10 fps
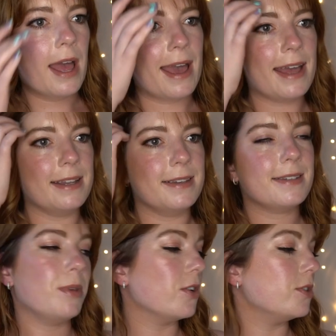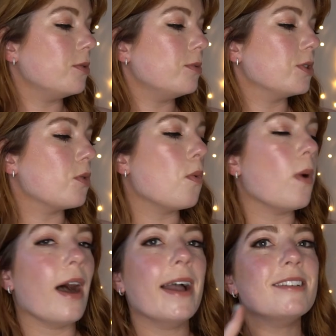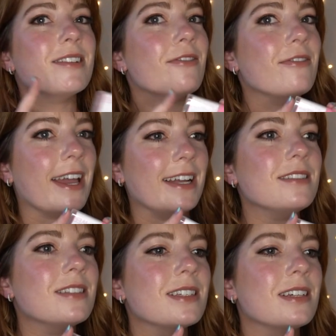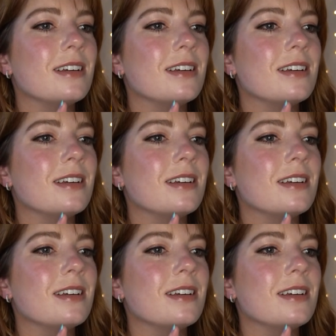And because it was quite faint,